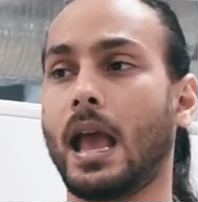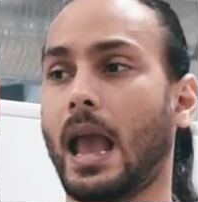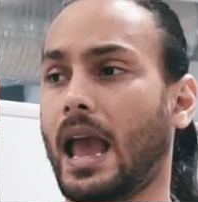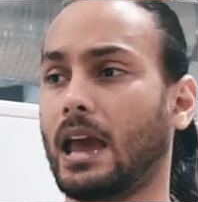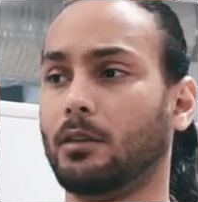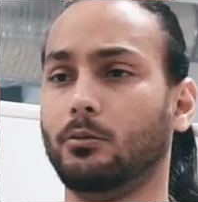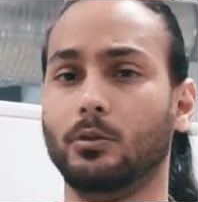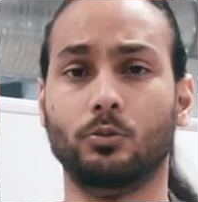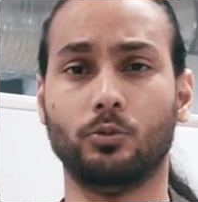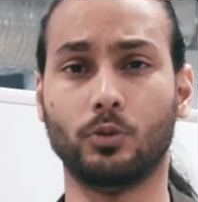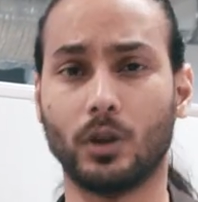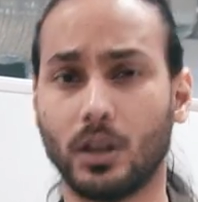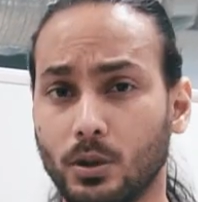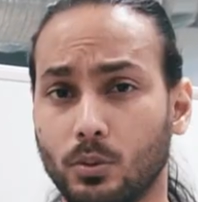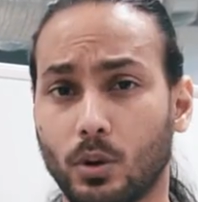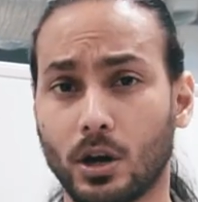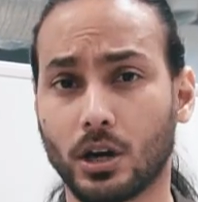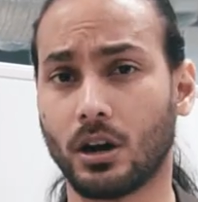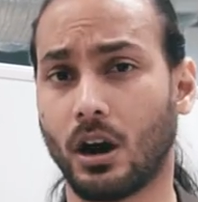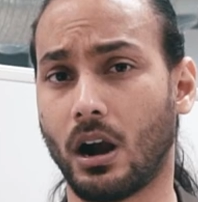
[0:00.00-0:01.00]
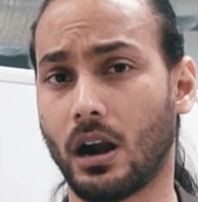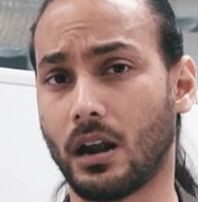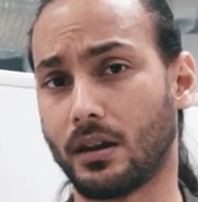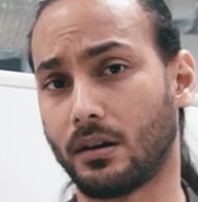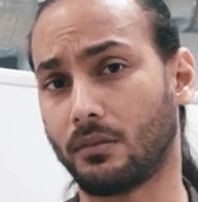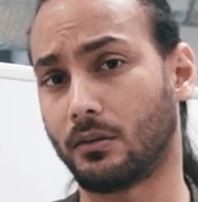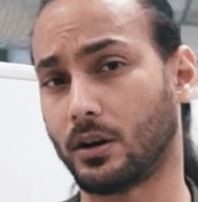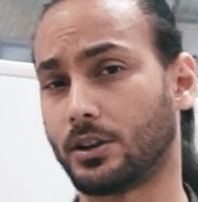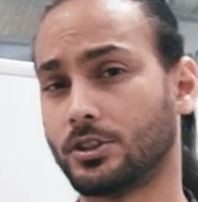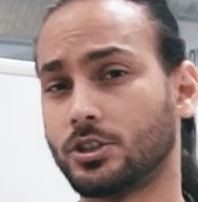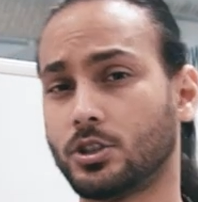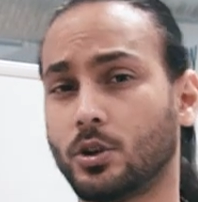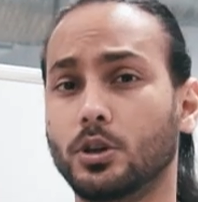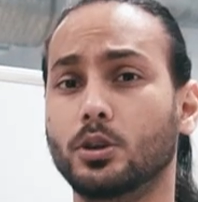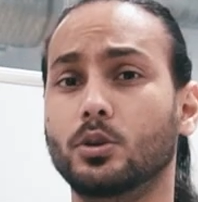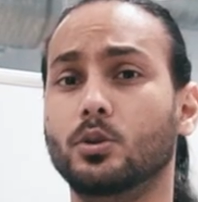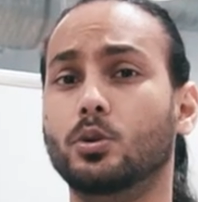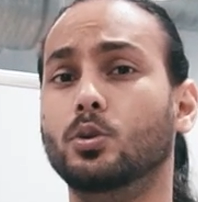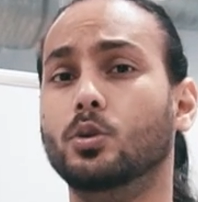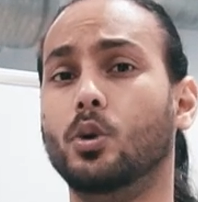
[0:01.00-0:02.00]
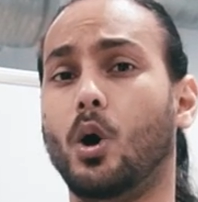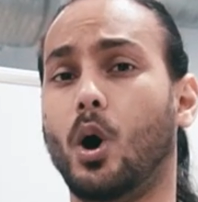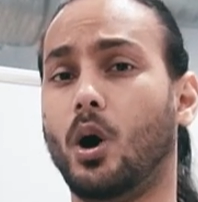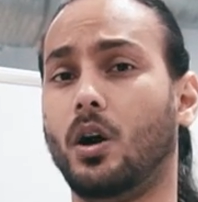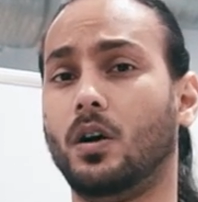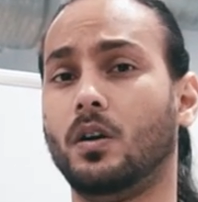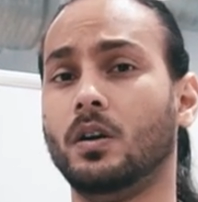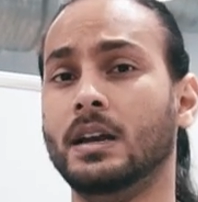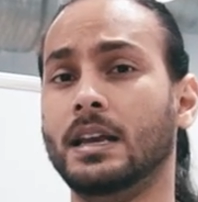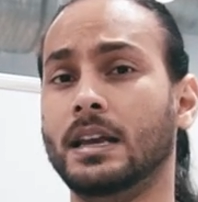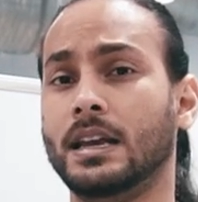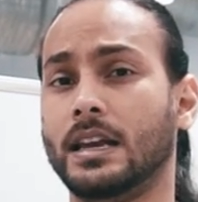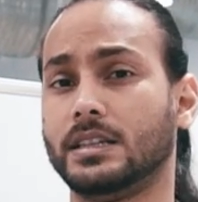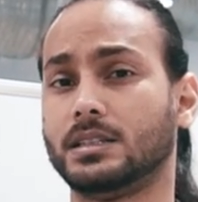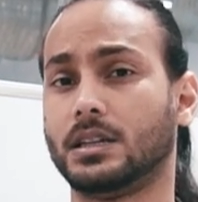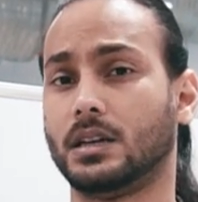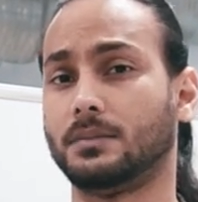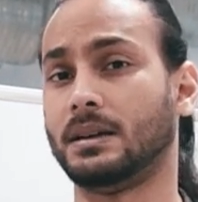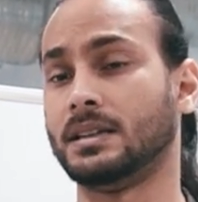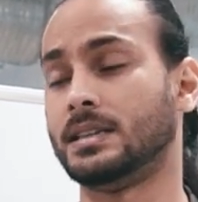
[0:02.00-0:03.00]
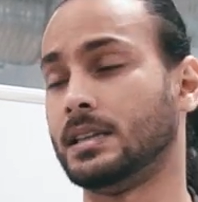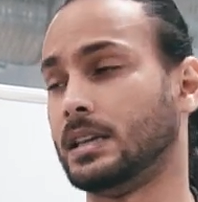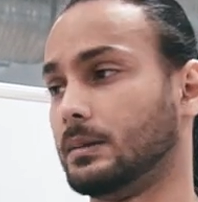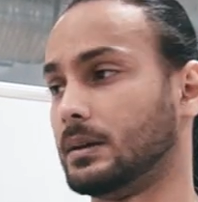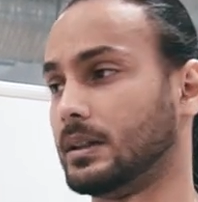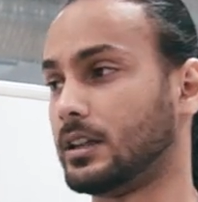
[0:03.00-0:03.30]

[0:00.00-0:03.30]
and we really work hard, and I wanna show you who all is on my team.